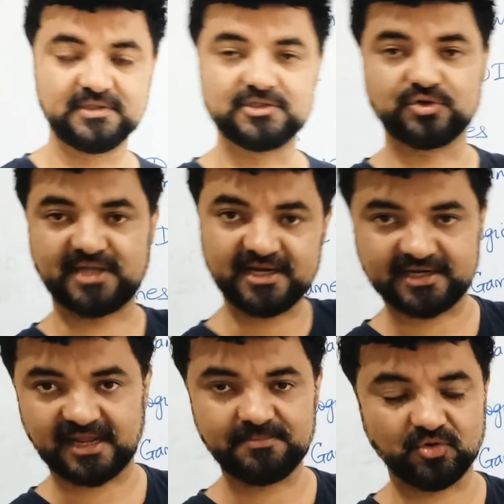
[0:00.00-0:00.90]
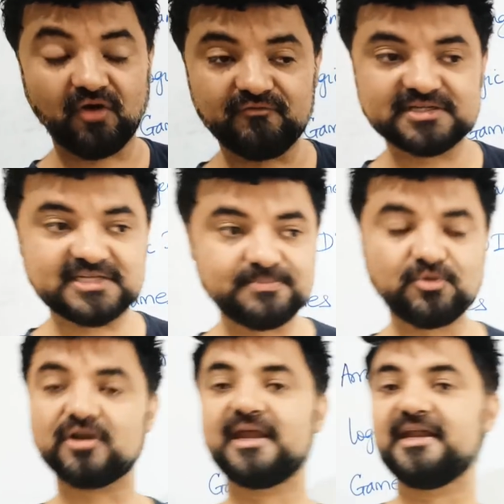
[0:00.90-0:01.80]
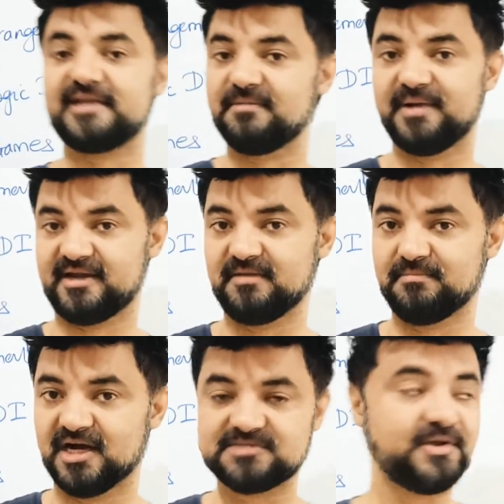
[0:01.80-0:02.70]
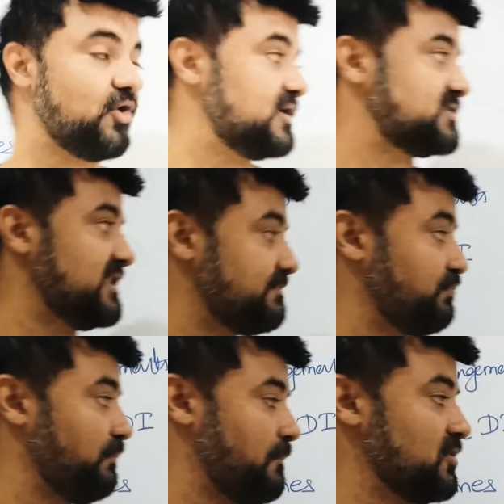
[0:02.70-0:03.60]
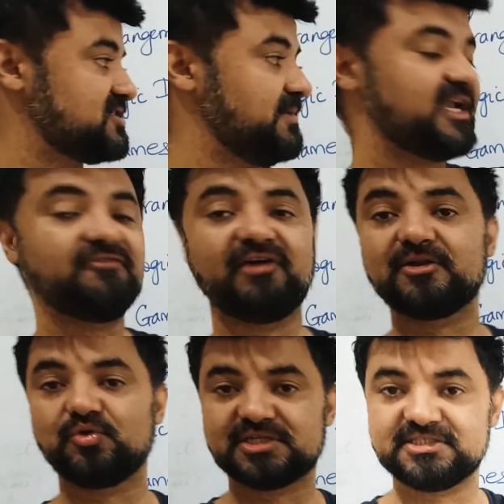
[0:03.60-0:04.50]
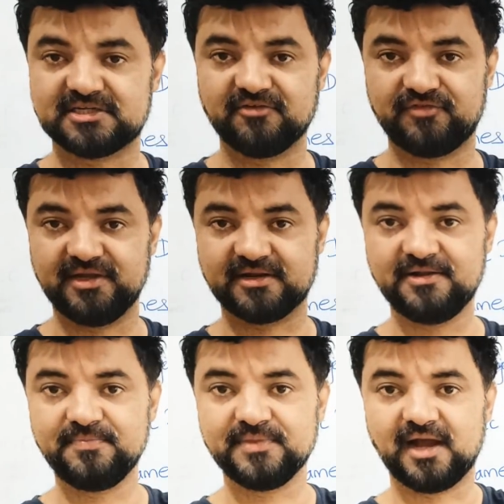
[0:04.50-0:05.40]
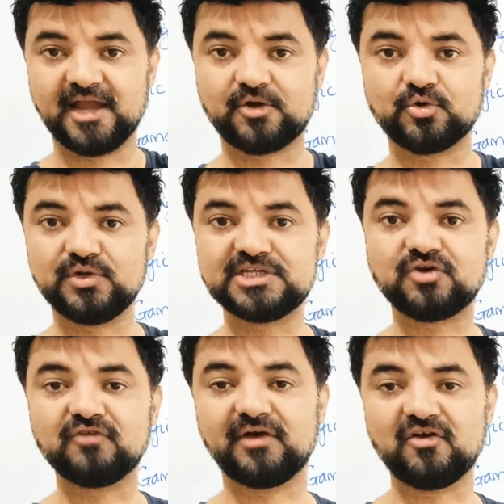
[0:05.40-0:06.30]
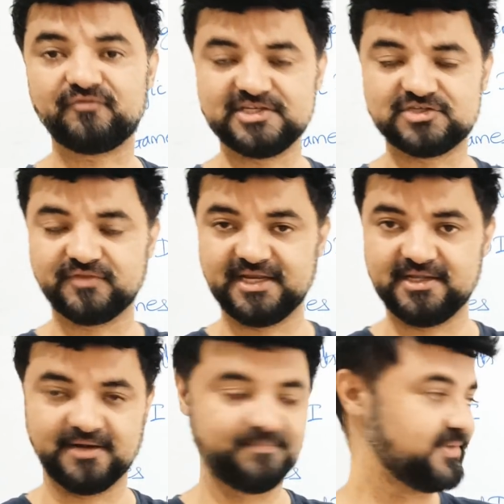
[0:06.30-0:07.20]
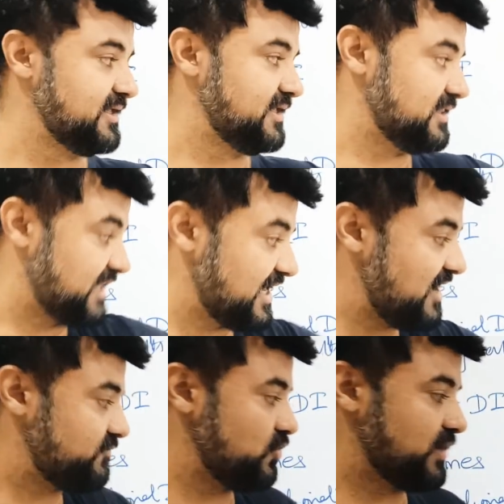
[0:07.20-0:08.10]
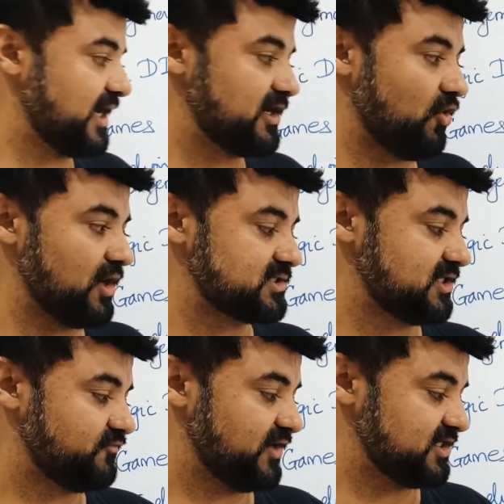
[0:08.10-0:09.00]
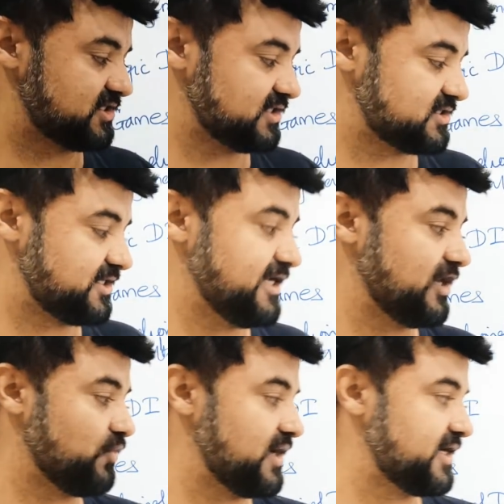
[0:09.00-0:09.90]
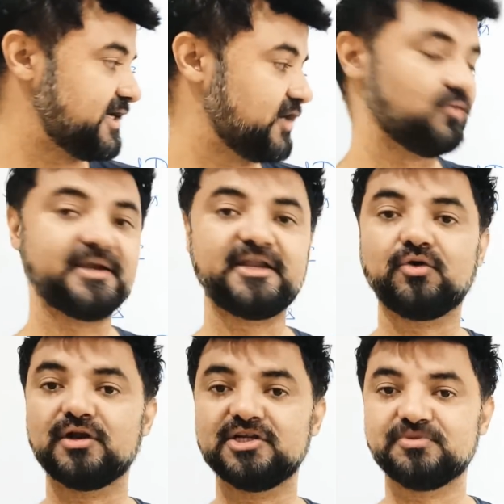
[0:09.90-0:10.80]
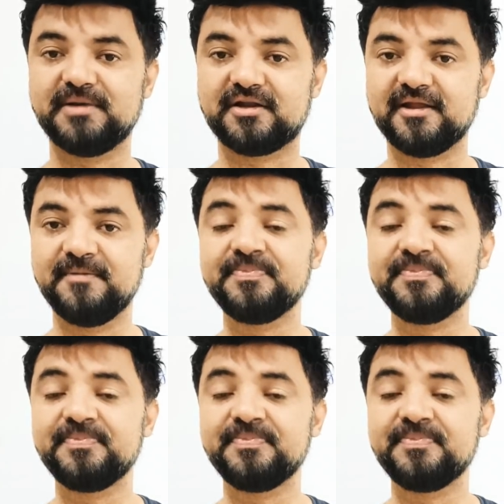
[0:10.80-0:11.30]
So 10 attempt, obviously not getting 10 by 10 marks because there's a possibility one question is tough here. I could only solve one of each of the area. Then I have to look at logs, functions, inequality, trigonometry, quantity, geometry.